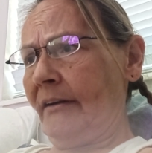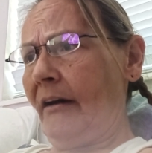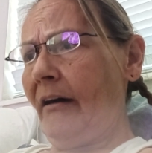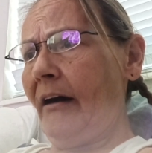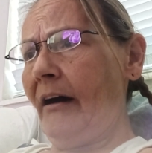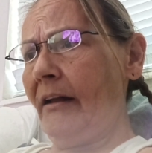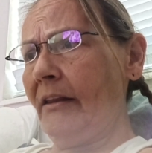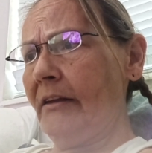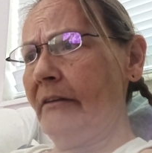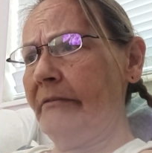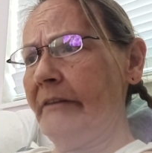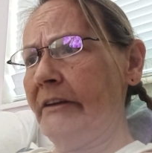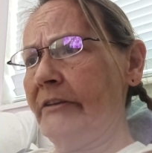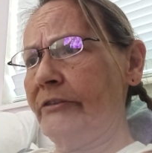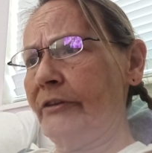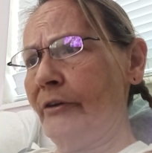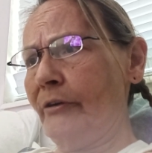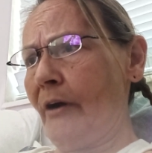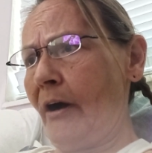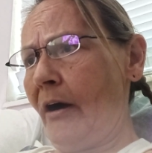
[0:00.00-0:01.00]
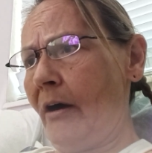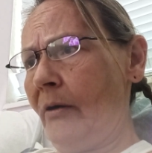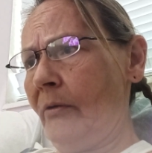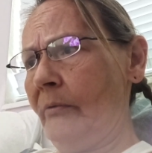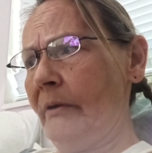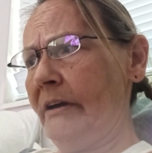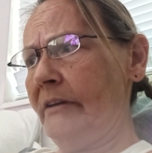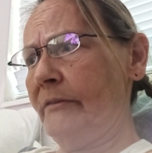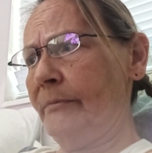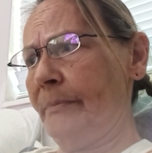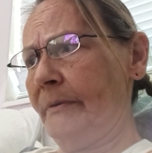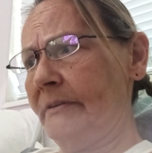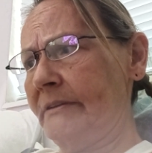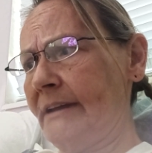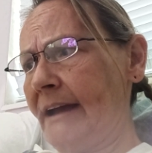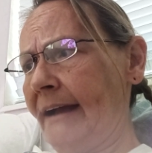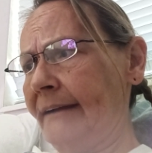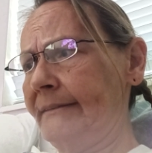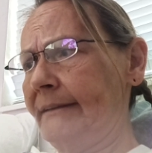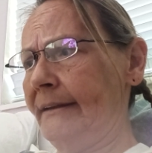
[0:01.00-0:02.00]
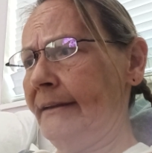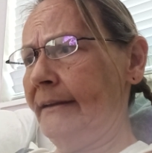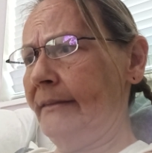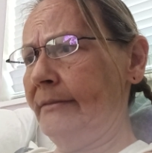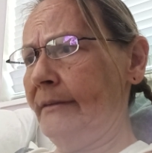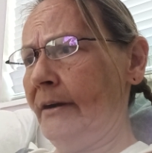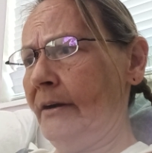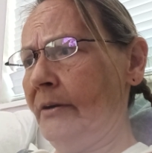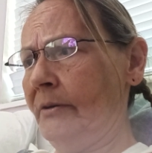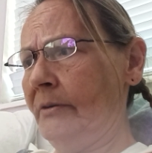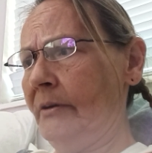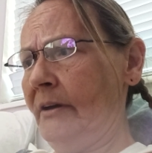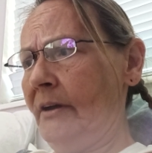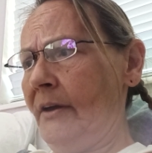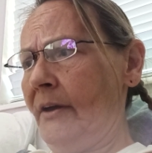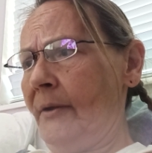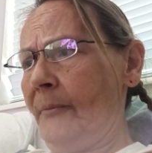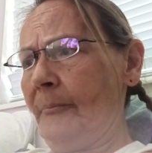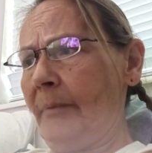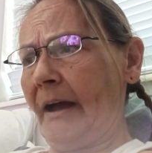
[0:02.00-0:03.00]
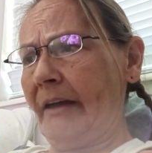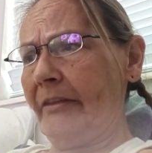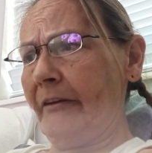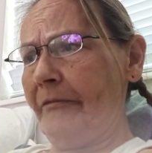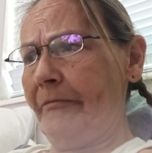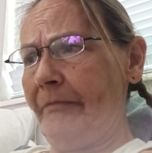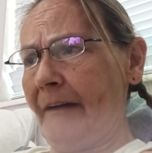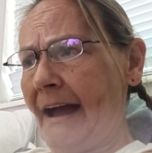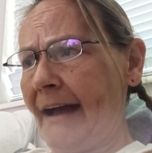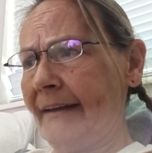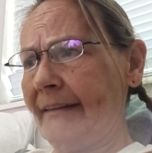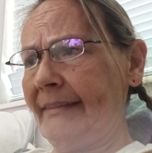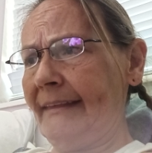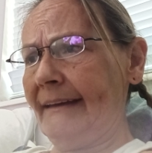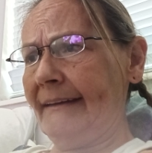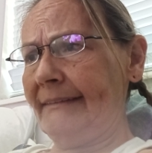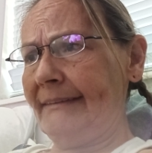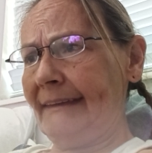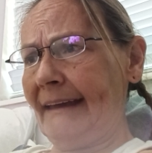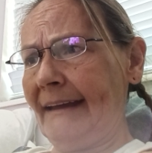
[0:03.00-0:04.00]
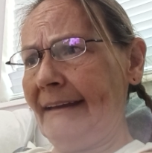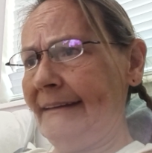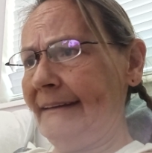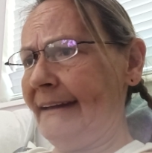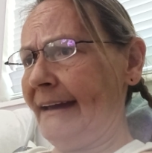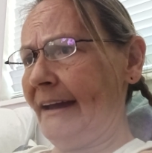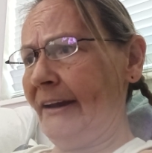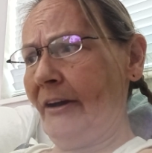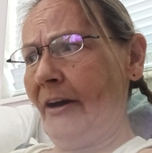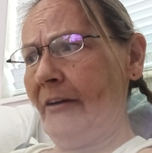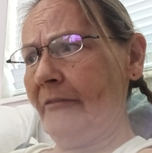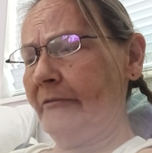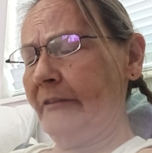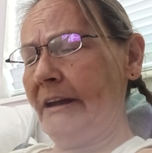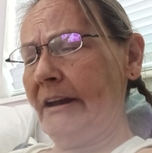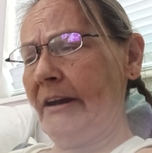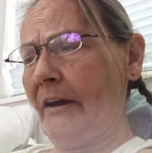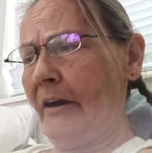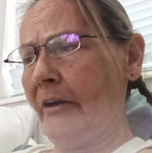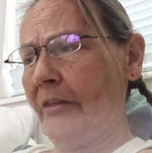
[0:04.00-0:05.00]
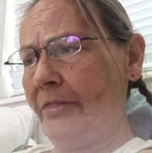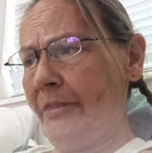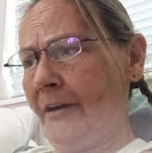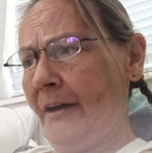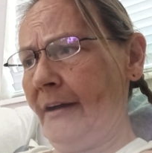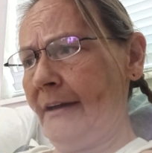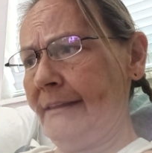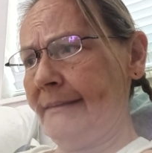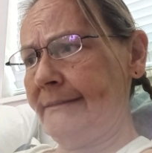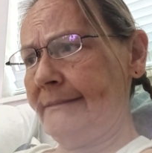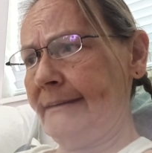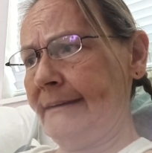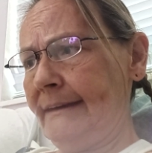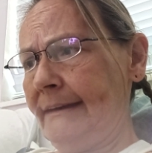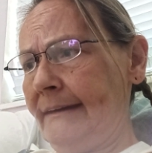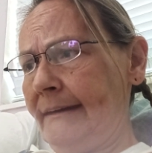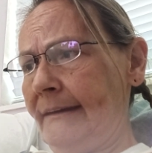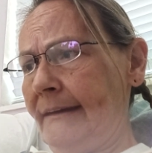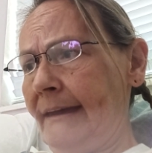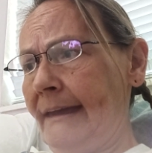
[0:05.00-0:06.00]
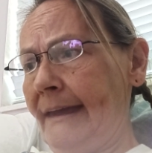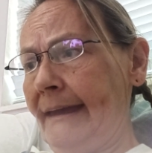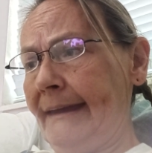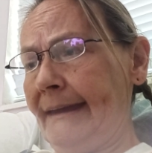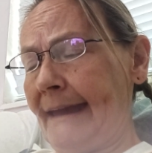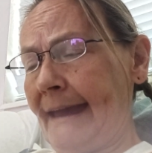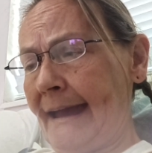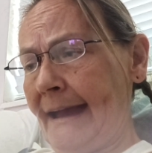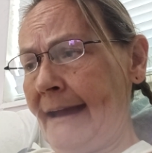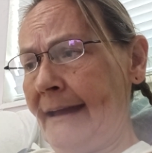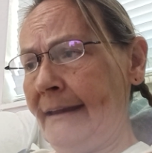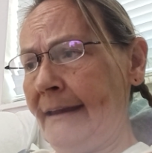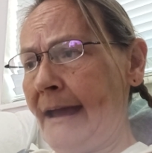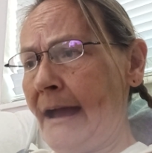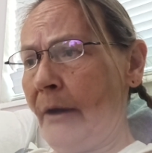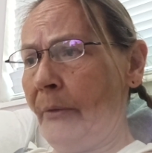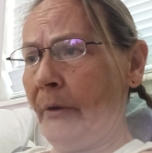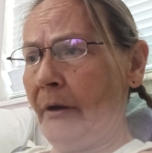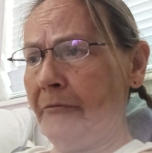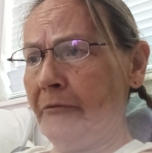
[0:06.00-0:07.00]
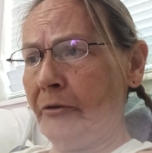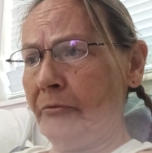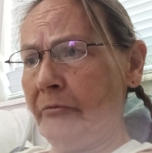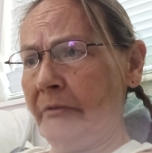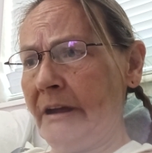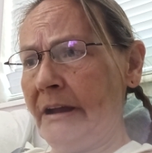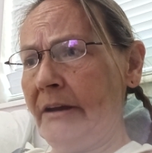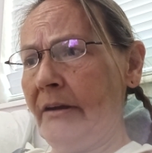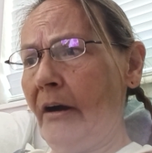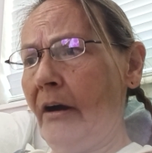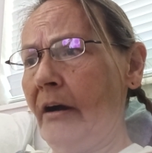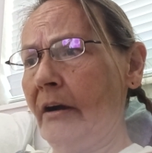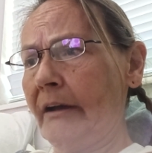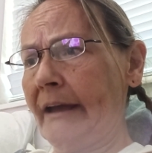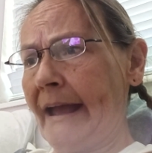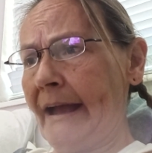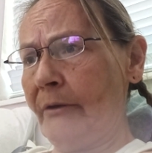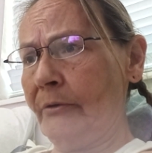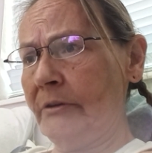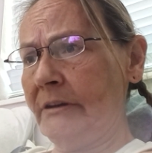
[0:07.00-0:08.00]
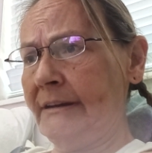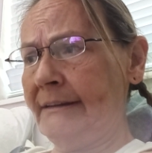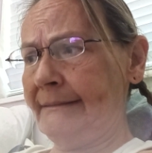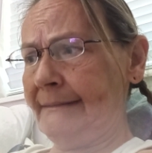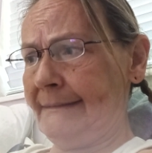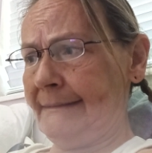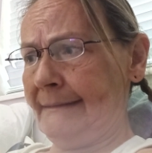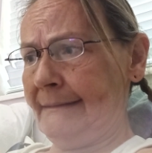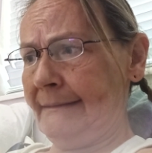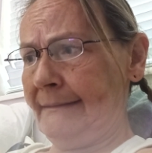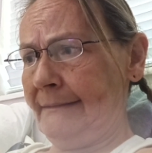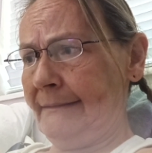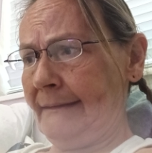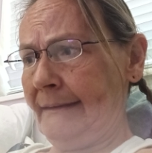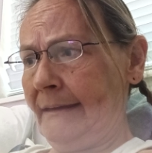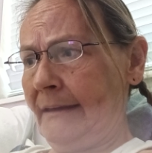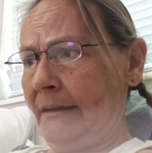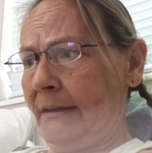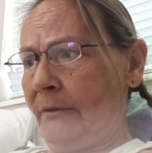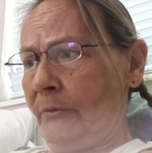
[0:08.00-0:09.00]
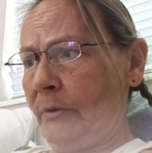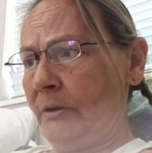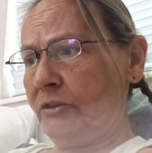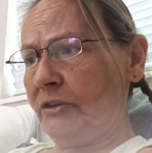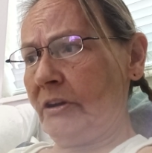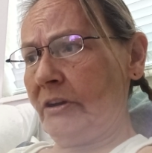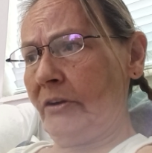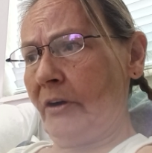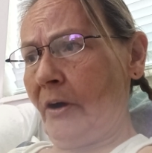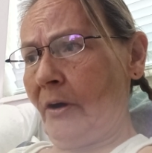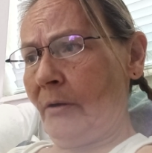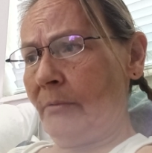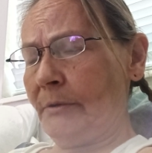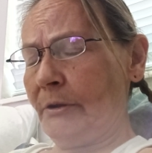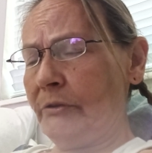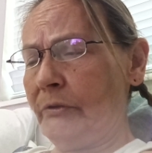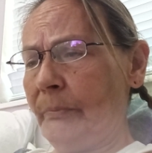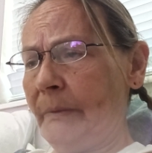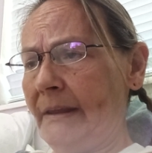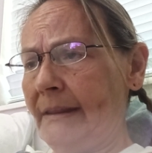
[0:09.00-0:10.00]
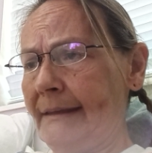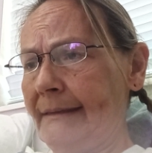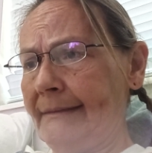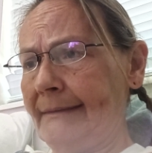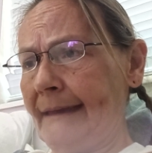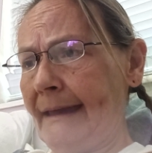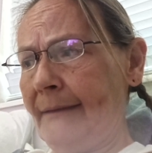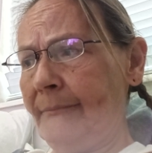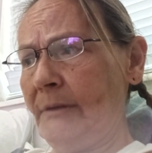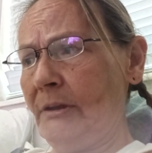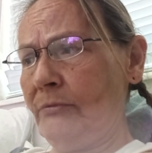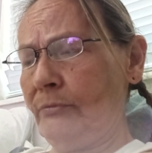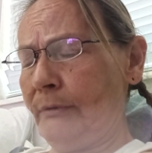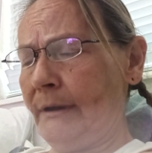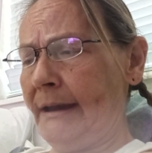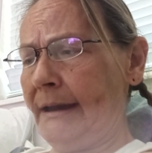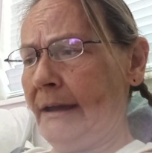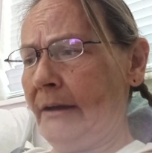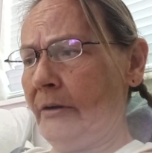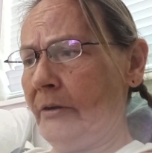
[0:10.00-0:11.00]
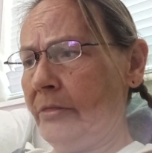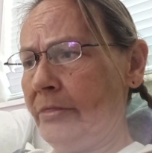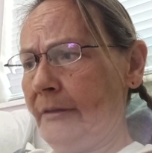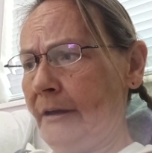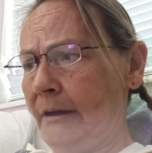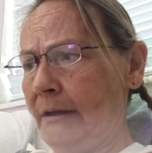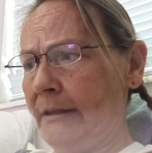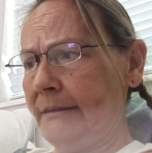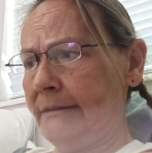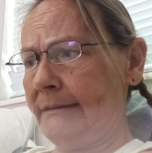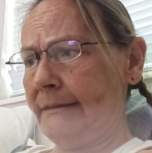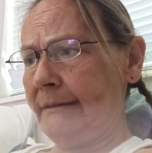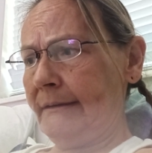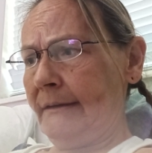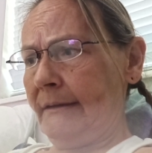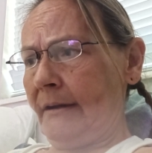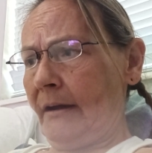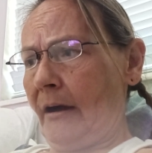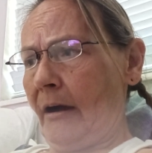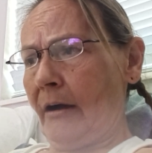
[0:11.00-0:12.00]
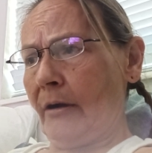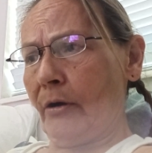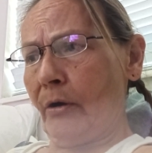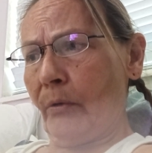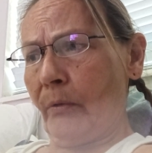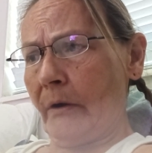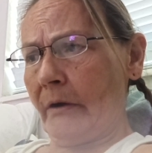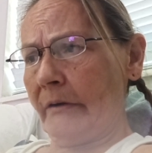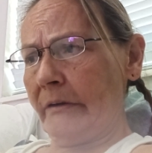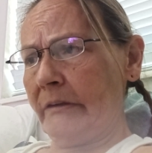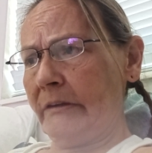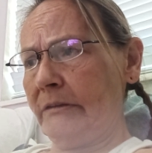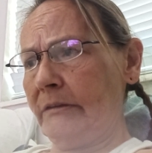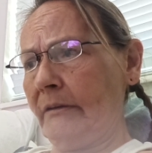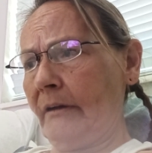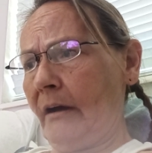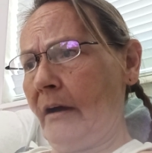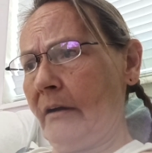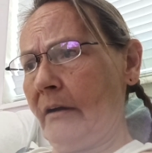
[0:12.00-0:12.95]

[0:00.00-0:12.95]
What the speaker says: All of us are always protected, though, by the fact that Satan cannot read our thoughts. He can, however, read our countenances, which can almost be the same as reading our thoughts. Our auras